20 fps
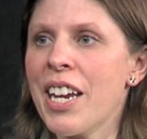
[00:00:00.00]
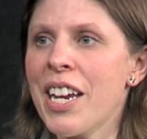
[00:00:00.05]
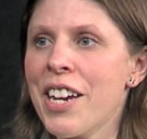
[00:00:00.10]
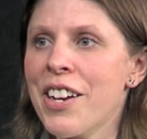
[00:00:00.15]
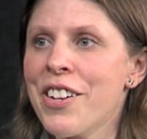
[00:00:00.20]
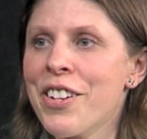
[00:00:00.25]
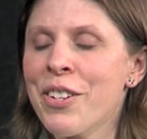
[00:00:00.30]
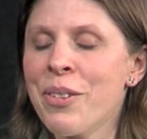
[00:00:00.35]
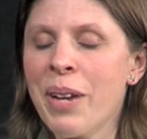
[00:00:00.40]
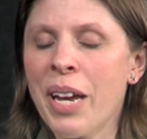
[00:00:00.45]

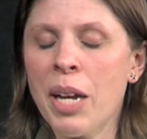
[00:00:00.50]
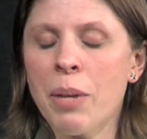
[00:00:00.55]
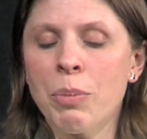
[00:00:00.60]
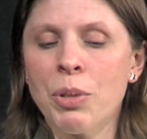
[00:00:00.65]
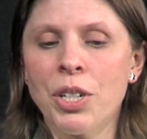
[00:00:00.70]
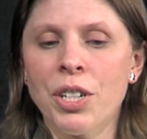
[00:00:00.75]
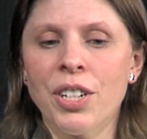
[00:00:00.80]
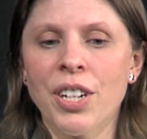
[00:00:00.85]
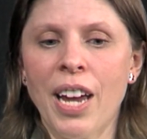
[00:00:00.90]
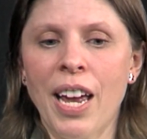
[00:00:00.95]
here in New
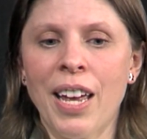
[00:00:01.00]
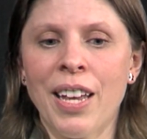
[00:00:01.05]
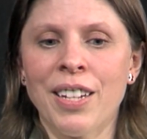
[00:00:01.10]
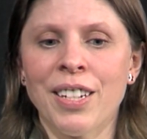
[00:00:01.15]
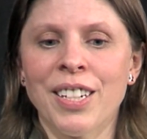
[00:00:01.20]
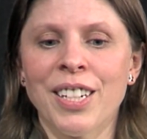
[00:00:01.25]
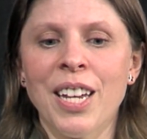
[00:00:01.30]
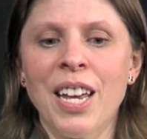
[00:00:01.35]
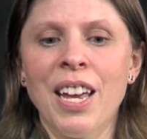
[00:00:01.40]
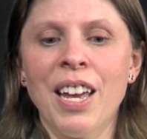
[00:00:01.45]
Hampshire,
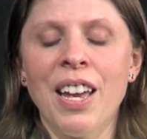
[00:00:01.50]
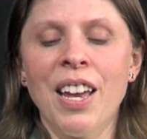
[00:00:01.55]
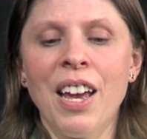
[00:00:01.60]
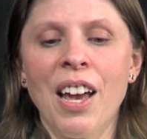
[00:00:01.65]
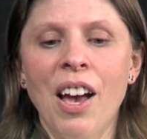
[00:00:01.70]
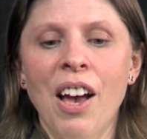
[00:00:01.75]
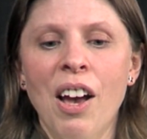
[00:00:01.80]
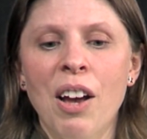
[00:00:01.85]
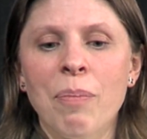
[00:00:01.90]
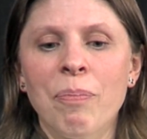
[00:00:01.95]
and
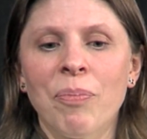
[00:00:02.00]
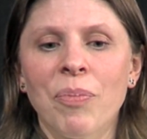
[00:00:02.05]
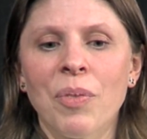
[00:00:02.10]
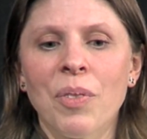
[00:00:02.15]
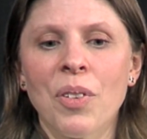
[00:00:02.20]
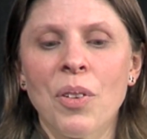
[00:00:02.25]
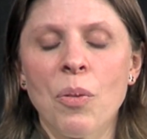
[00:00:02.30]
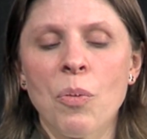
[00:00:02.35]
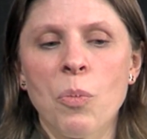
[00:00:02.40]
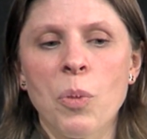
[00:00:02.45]

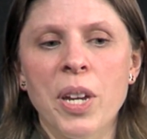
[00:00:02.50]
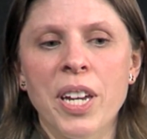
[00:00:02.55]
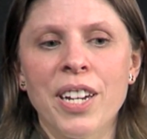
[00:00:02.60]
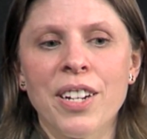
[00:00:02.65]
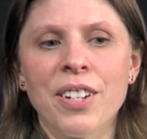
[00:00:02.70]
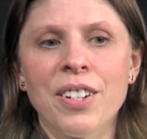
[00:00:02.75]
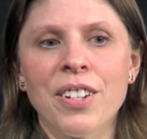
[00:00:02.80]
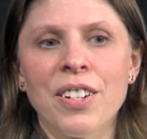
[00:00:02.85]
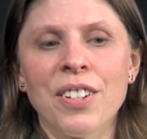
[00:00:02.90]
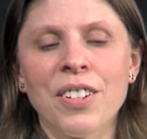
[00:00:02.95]

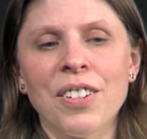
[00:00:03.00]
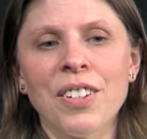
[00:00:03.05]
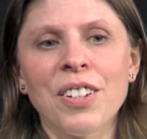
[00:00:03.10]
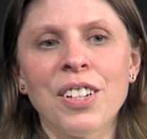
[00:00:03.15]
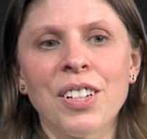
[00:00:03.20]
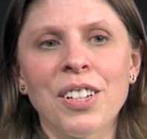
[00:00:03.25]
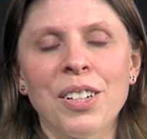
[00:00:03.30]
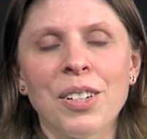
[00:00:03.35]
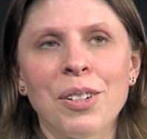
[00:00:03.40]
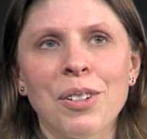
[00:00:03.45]
we're
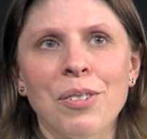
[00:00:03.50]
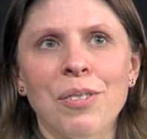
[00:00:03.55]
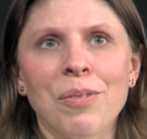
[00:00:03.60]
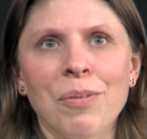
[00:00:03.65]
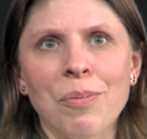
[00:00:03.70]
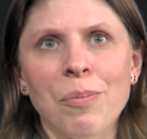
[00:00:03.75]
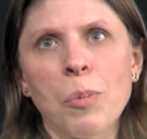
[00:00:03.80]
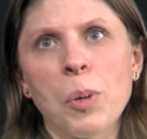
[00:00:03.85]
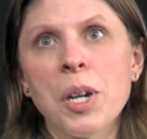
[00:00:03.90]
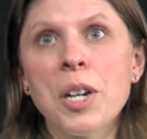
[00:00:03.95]

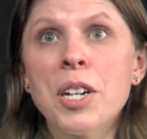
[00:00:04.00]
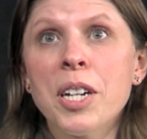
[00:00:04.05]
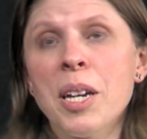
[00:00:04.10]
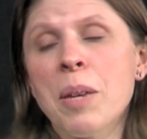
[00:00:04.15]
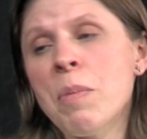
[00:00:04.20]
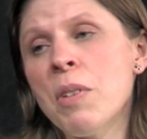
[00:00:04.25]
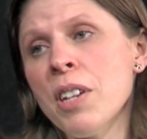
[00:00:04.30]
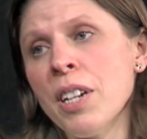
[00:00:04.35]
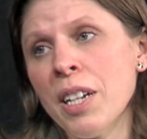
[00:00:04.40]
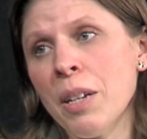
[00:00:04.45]
we're a
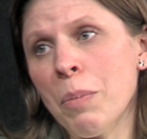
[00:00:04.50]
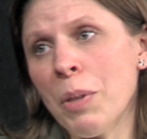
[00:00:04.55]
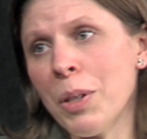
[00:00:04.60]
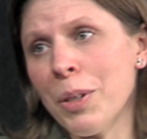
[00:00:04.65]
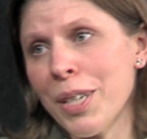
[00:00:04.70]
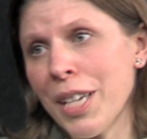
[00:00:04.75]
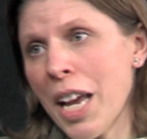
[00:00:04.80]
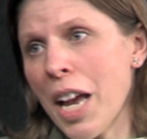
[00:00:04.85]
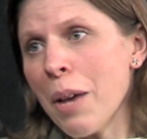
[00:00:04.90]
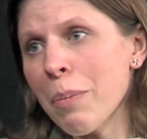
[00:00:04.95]
community
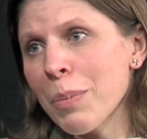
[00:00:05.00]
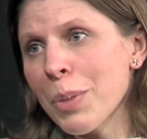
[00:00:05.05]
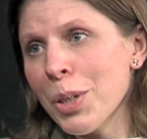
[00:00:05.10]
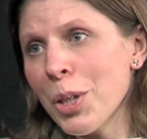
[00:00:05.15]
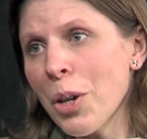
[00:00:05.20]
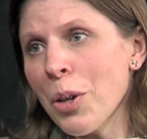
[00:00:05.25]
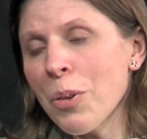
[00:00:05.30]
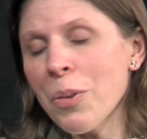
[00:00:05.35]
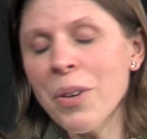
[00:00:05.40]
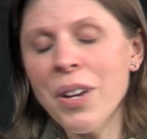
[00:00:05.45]
museum,
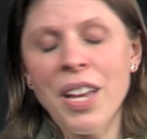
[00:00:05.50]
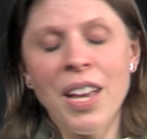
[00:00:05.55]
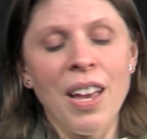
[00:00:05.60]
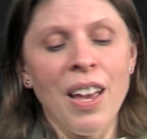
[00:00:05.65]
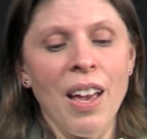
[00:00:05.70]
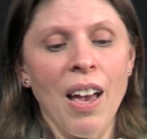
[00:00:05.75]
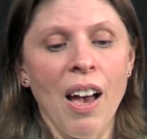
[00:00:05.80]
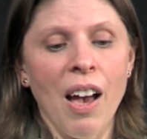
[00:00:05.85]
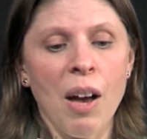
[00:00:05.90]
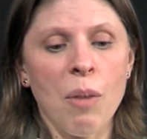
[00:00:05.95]
so
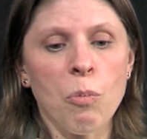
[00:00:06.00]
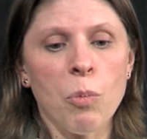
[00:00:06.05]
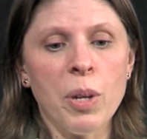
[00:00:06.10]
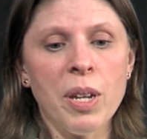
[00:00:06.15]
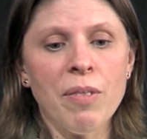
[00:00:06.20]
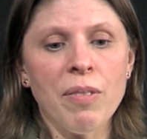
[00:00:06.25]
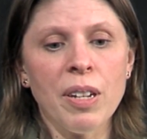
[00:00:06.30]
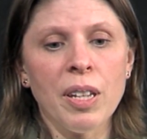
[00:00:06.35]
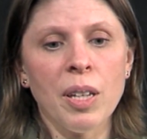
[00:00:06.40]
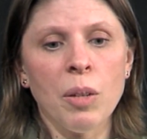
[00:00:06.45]

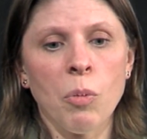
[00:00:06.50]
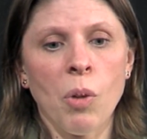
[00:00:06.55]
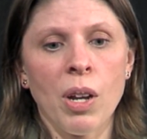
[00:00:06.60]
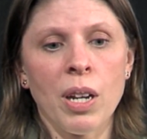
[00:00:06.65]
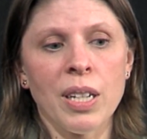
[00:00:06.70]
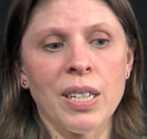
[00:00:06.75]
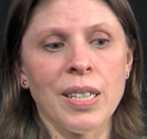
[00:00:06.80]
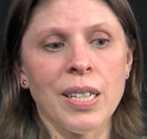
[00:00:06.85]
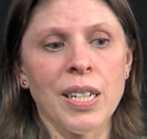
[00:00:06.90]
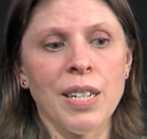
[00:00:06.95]
we really want
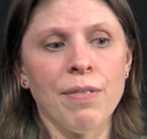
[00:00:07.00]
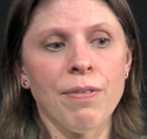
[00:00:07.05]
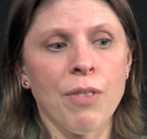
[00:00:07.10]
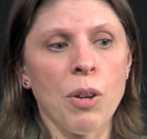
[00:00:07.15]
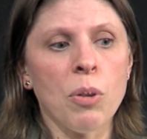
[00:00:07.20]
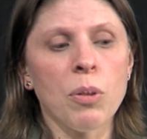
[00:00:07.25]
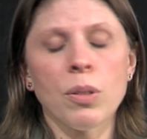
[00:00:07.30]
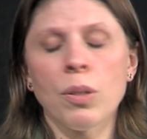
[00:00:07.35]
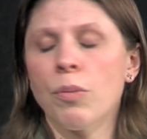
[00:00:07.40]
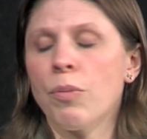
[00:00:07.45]
to see
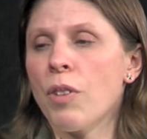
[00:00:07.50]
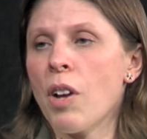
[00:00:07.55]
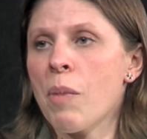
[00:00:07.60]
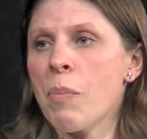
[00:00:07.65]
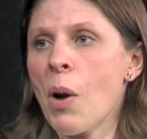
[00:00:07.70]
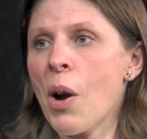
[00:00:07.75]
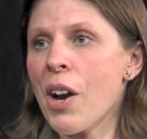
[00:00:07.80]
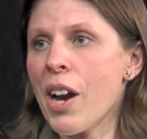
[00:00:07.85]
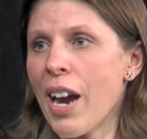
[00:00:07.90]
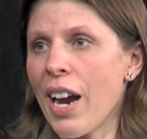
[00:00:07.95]
folks from
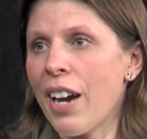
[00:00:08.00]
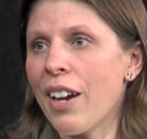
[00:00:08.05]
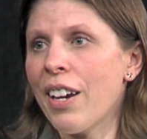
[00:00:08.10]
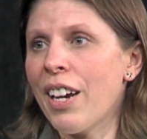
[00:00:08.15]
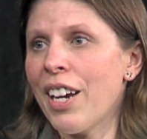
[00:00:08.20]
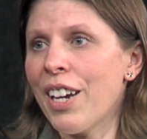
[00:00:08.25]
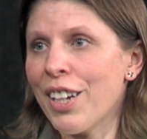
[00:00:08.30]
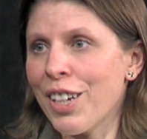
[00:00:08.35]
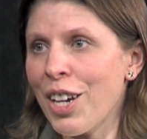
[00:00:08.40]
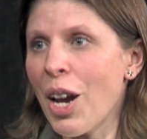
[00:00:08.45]
our
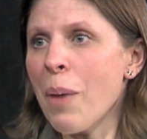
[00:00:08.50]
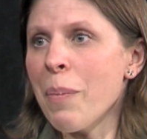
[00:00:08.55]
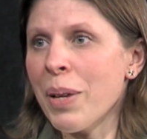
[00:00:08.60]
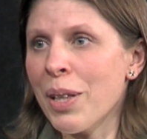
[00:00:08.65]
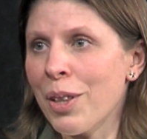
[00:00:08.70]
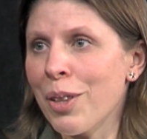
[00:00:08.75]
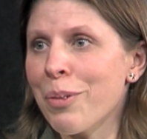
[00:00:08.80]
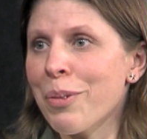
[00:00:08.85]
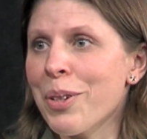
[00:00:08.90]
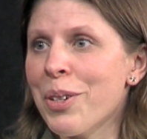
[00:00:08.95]
area
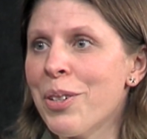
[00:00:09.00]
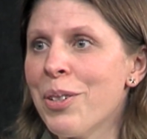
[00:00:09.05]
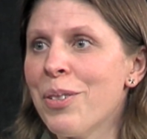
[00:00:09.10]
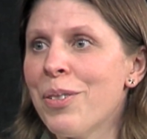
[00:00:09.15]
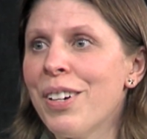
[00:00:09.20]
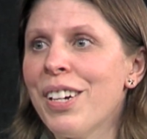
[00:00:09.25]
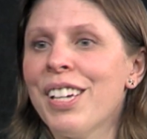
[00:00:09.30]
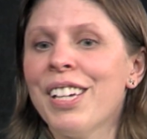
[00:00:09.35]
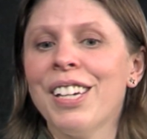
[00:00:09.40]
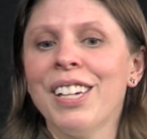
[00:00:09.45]
coming
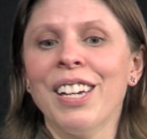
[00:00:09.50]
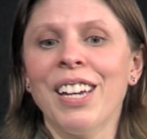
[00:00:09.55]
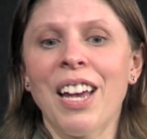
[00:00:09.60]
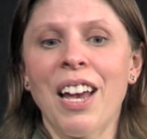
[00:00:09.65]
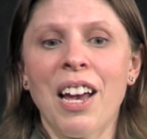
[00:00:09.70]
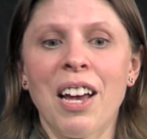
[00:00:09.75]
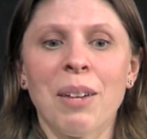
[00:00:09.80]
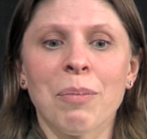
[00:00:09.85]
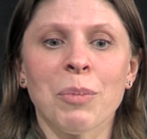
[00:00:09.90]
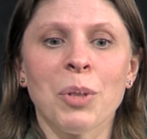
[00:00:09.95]
through,
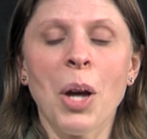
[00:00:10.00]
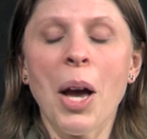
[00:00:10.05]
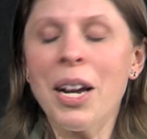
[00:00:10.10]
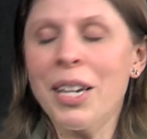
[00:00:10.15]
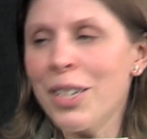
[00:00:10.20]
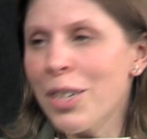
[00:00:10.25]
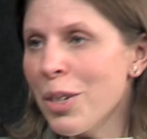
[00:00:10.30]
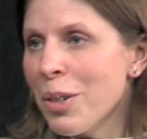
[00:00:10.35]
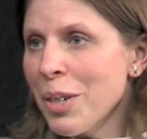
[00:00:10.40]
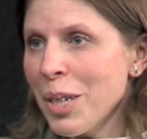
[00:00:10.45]

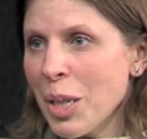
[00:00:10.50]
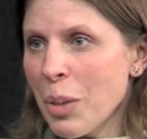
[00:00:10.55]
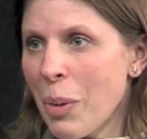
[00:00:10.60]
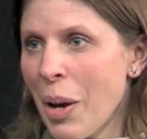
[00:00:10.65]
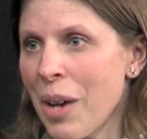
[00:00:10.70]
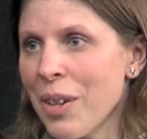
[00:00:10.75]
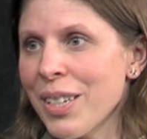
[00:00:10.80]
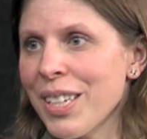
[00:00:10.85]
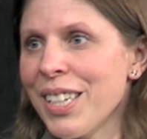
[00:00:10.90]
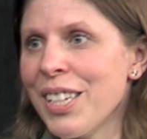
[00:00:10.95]
talking to us
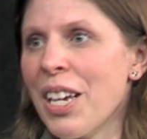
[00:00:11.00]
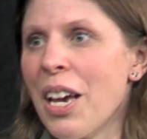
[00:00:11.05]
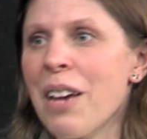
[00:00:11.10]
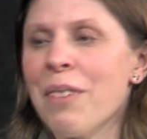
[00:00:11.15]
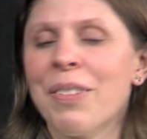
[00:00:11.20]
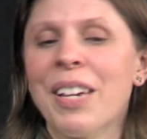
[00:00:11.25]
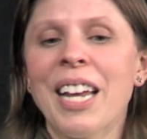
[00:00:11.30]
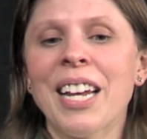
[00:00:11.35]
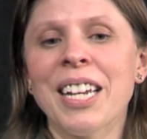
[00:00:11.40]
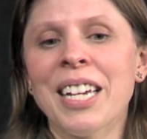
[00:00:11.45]
about
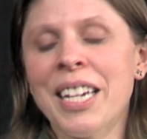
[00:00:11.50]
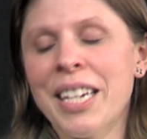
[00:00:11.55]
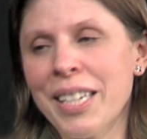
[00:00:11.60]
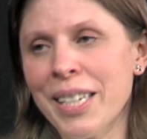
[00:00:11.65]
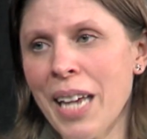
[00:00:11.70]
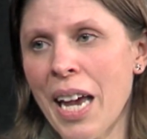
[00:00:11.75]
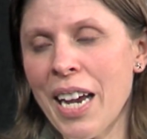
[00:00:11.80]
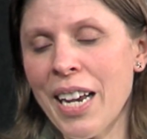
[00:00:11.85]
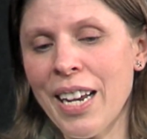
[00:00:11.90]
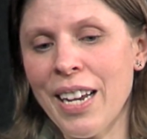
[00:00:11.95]
stuff, getting
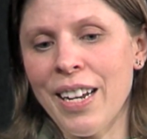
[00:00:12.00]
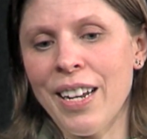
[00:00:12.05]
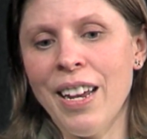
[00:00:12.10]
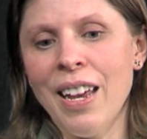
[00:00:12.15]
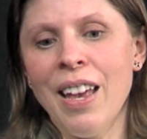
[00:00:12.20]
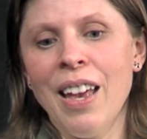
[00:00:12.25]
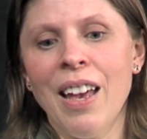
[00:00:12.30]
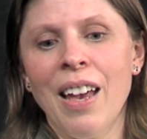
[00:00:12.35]
excited.